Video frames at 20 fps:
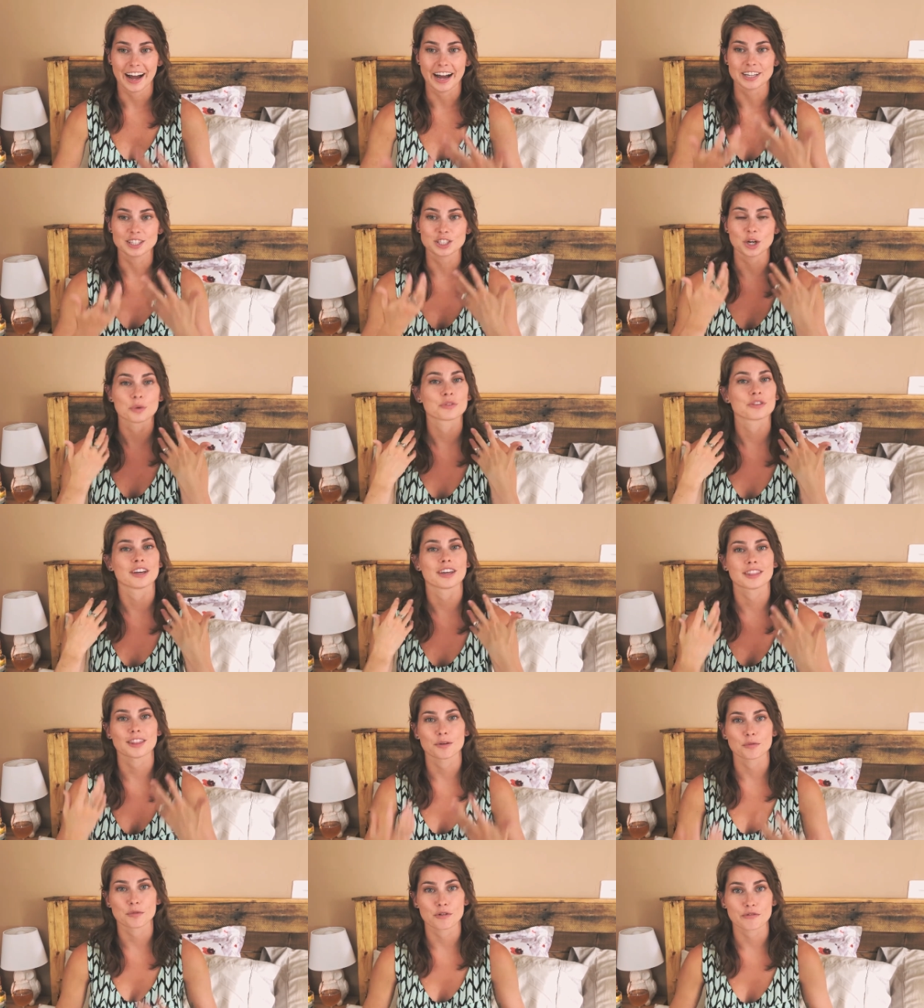I don't
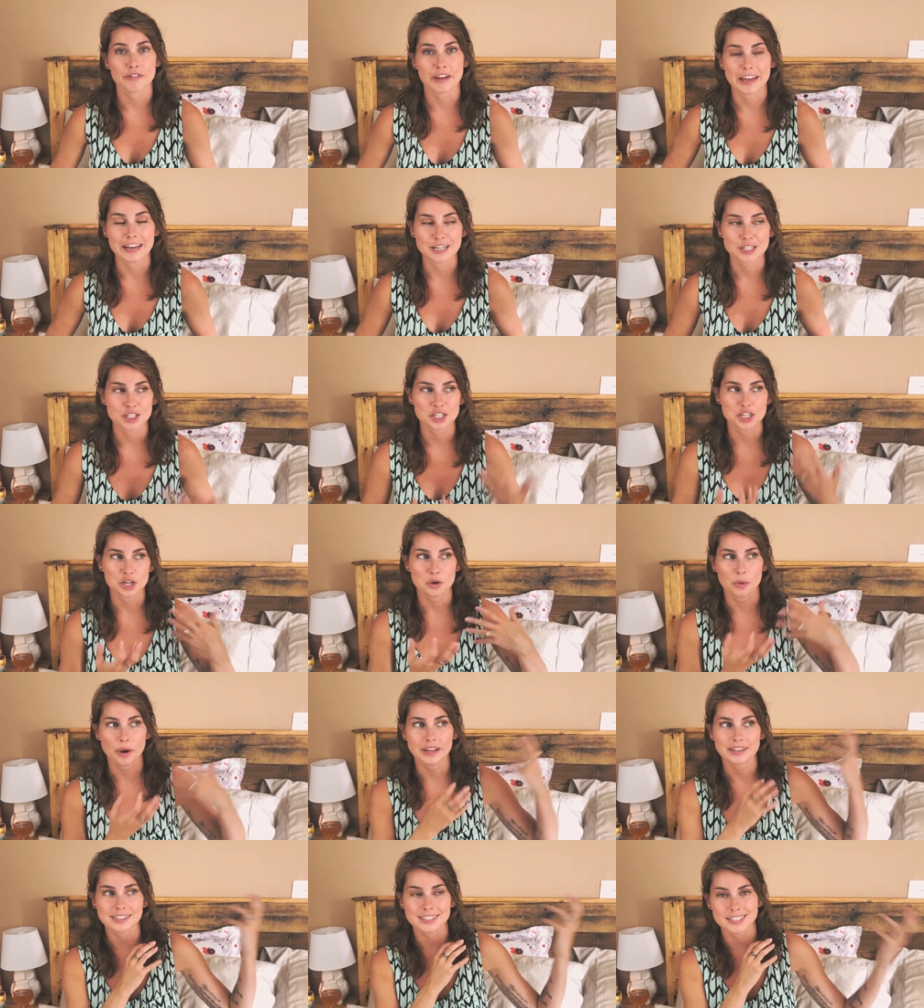think that revenge
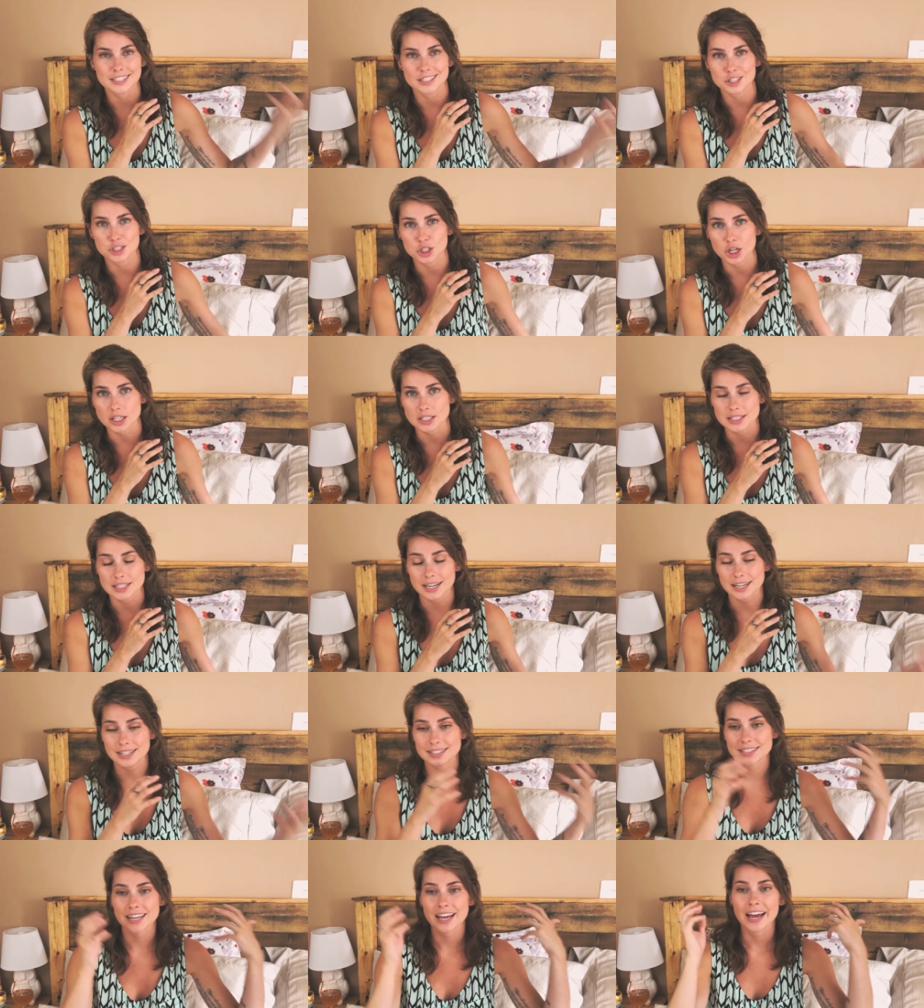equates to
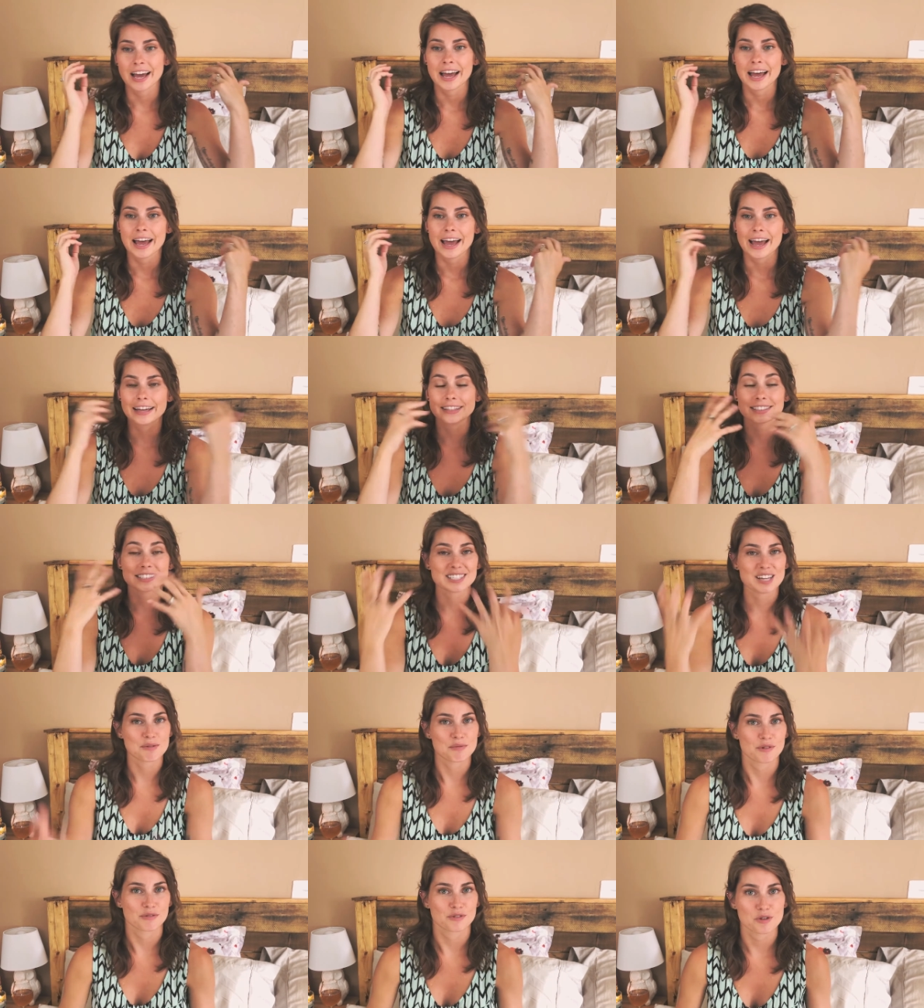justice, and
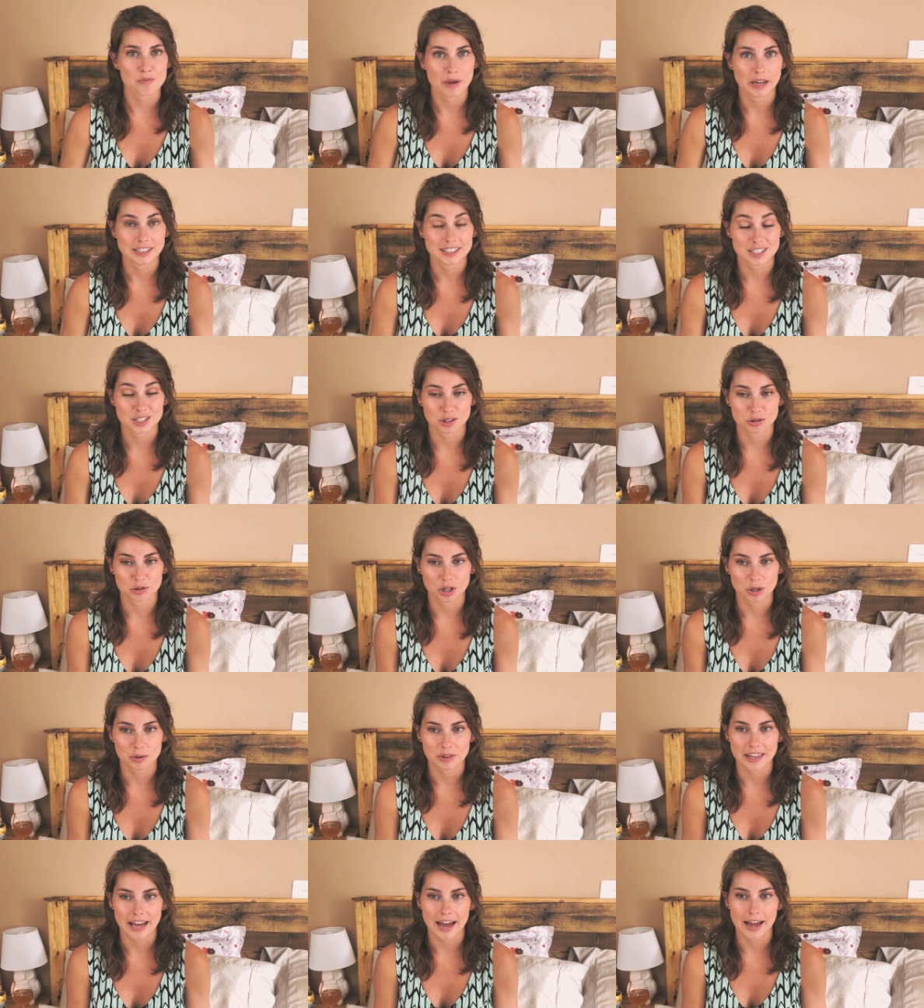some of you may
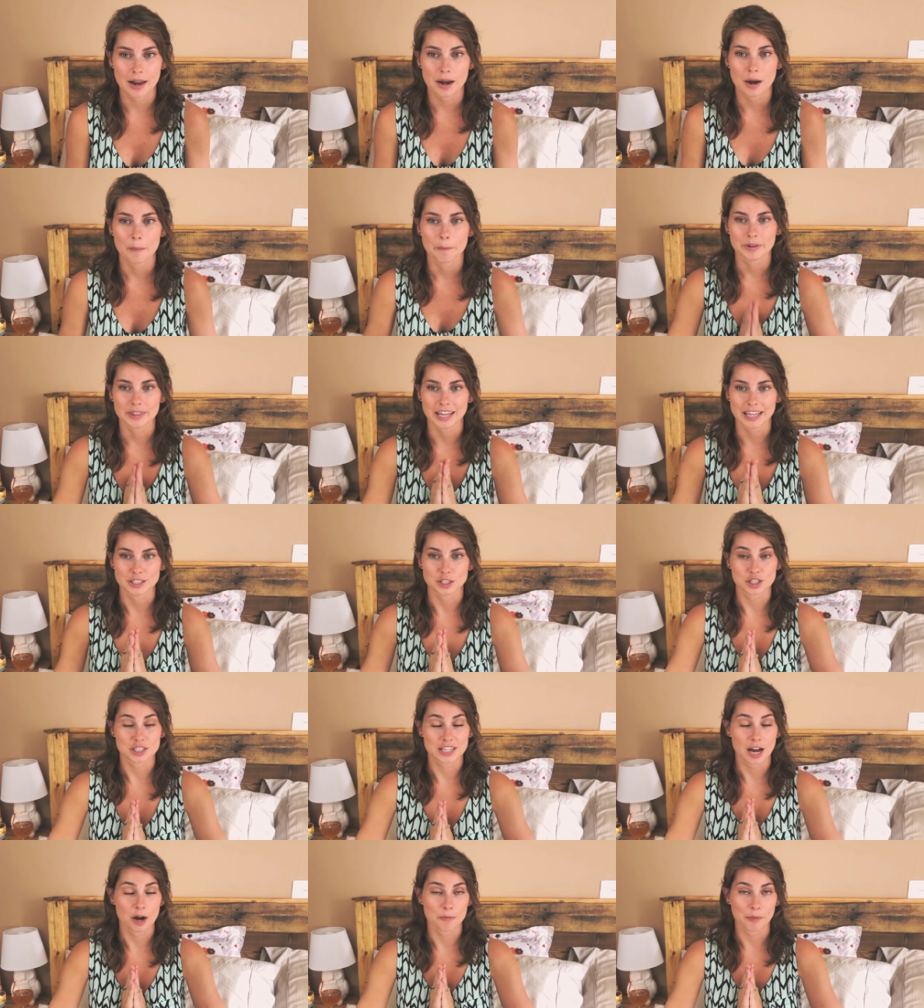disagree with that, but that's
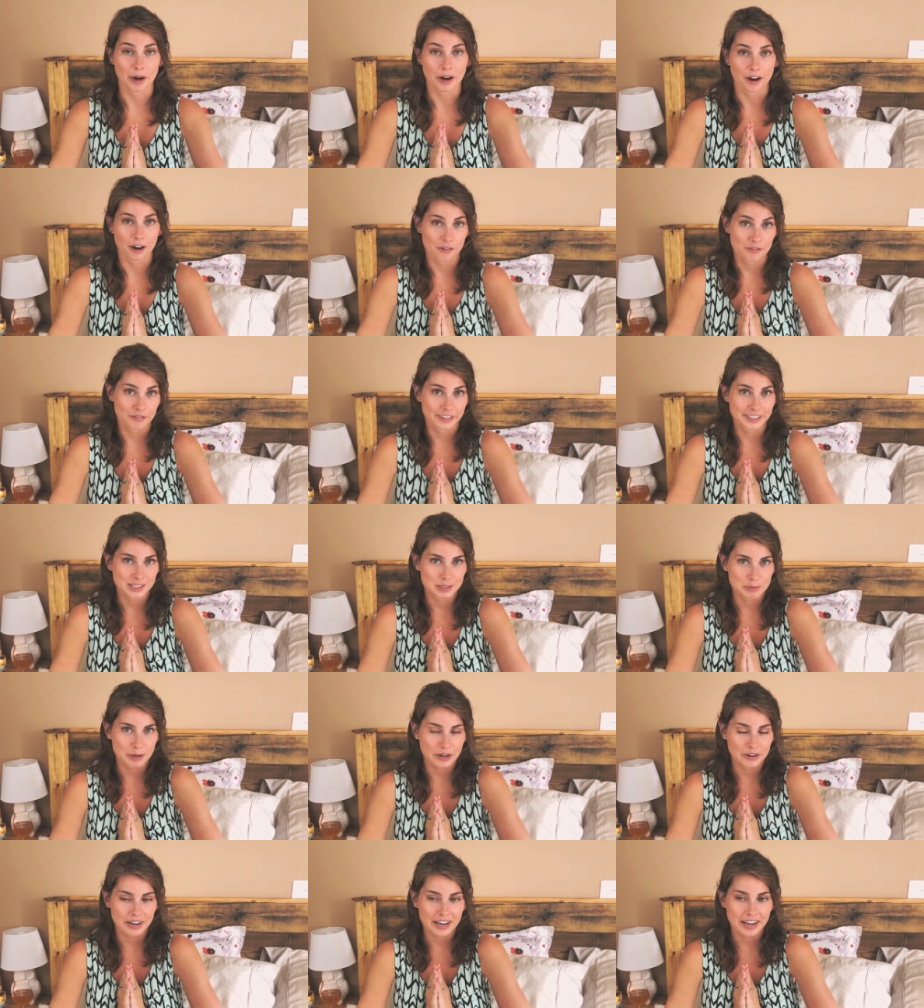just how my heart feels
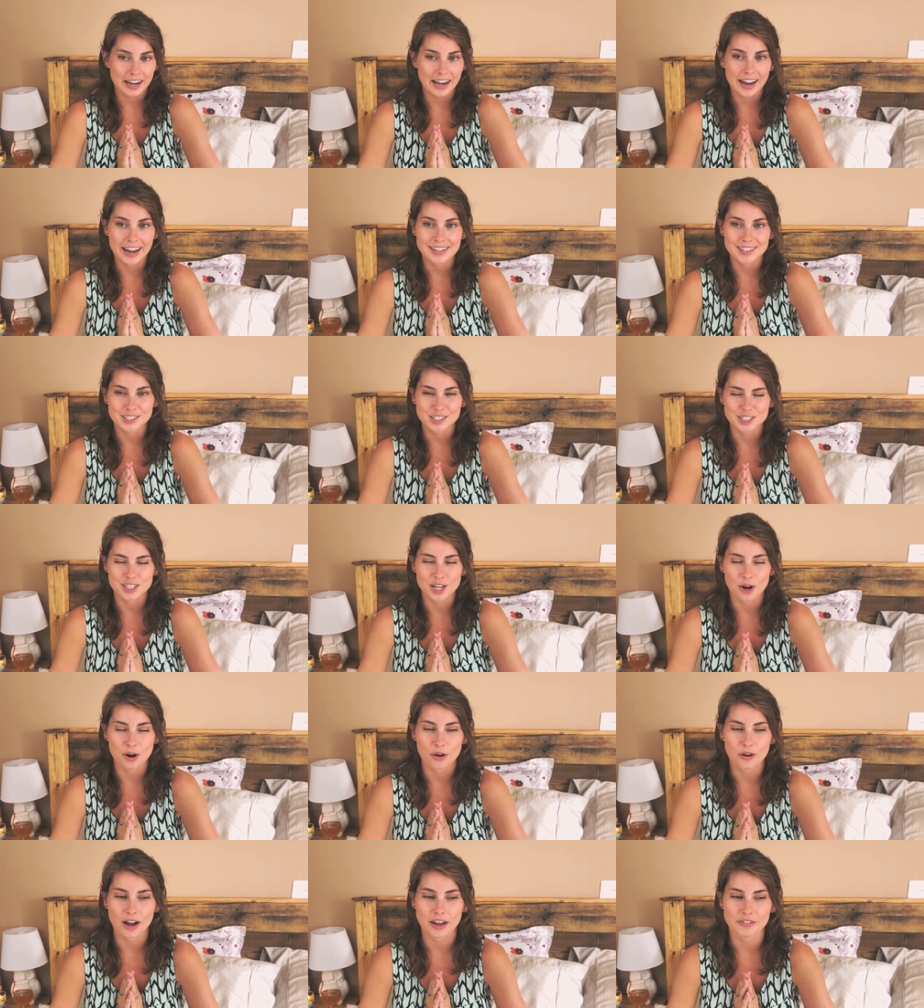about it. And
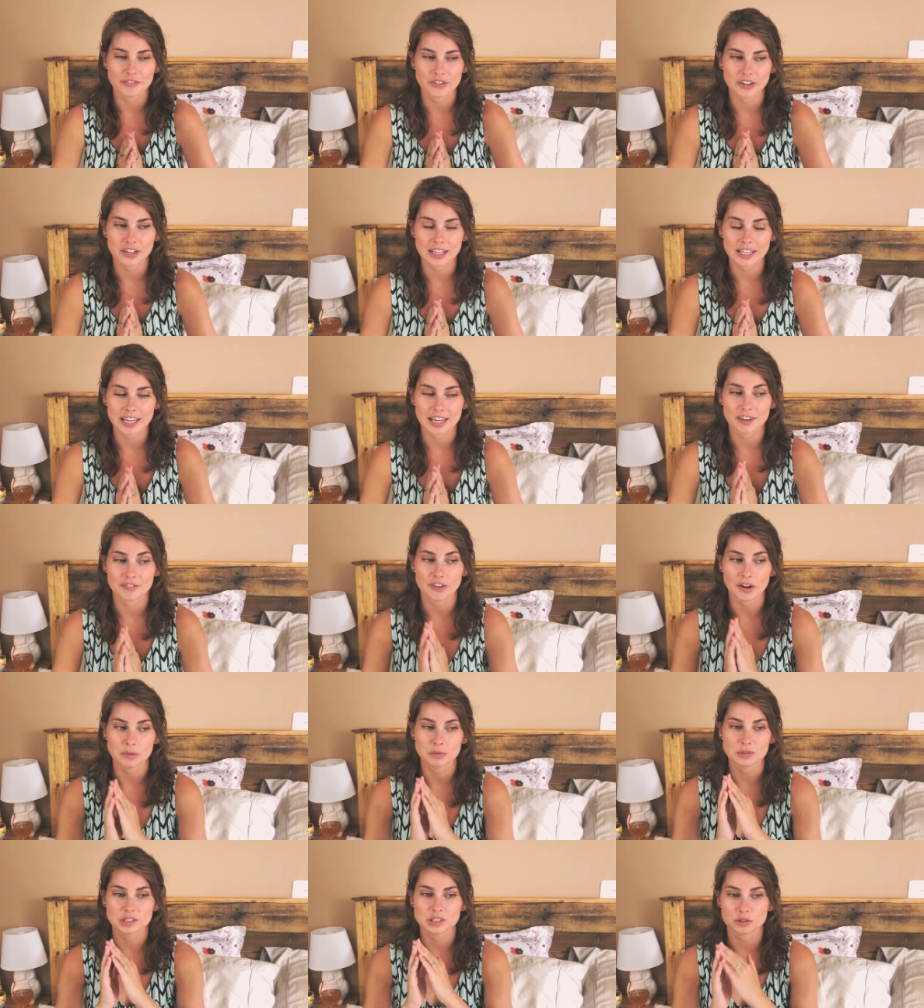so I feel like if
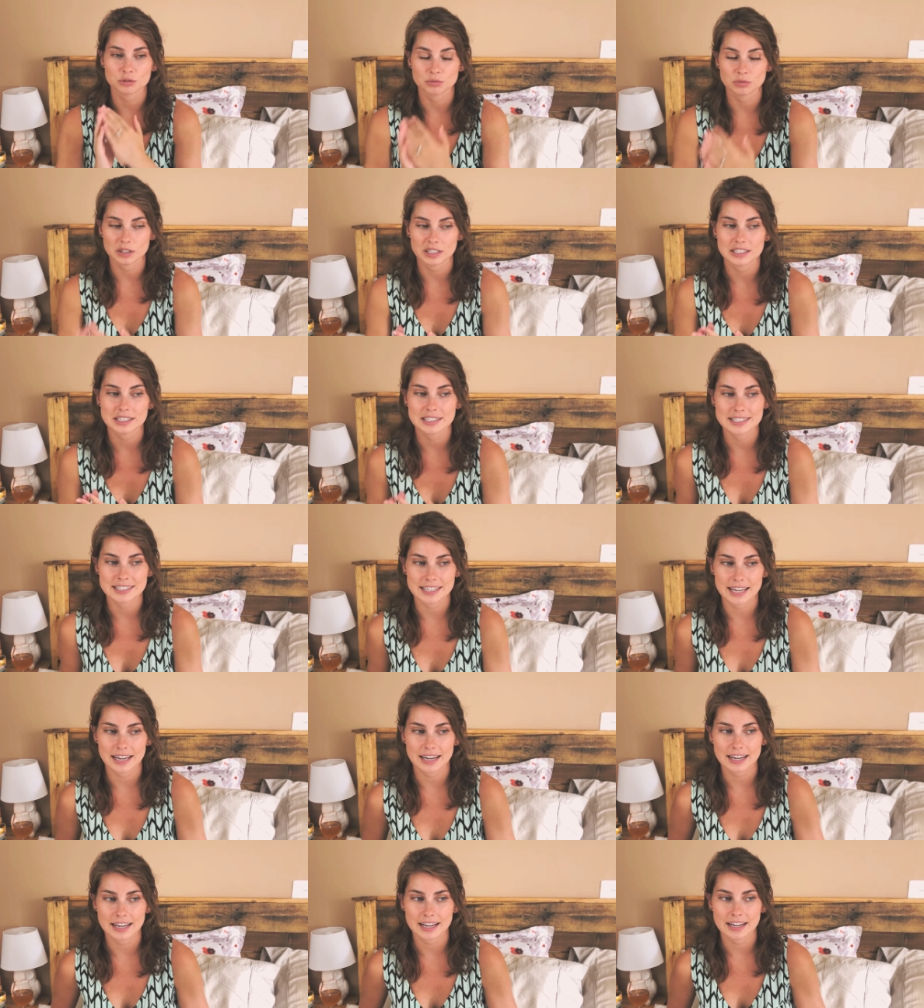I was to read
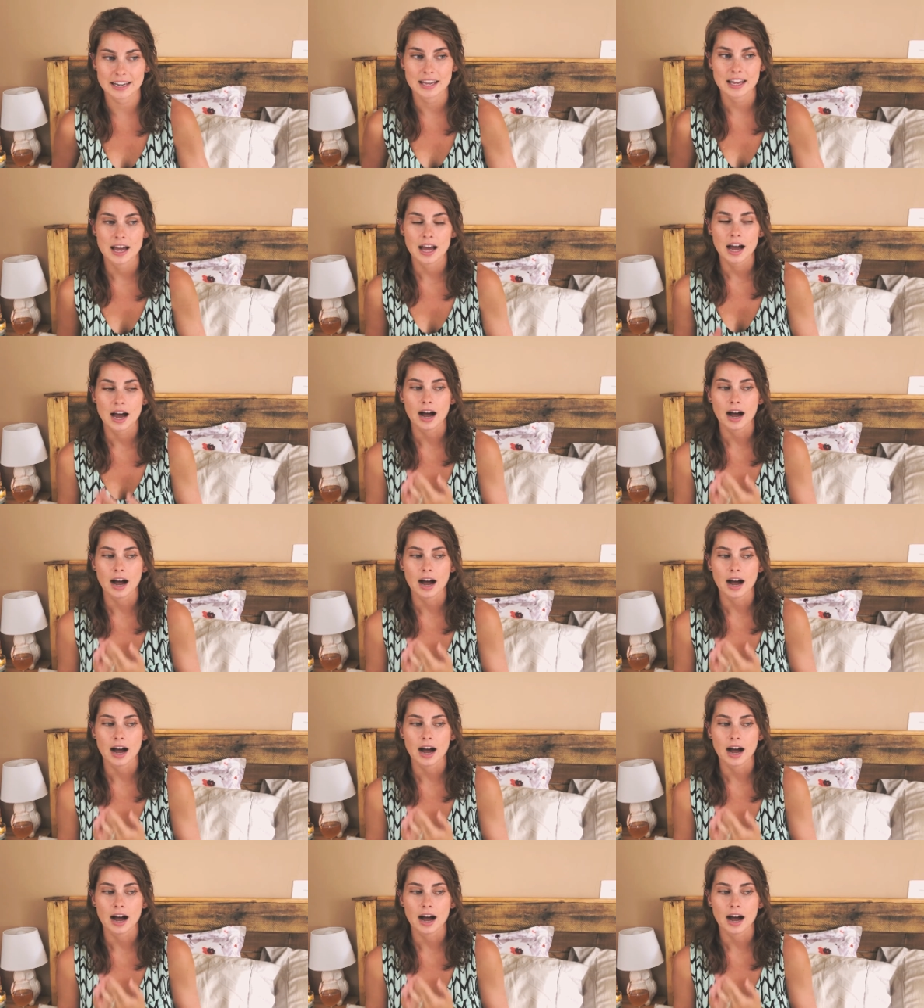Sadie,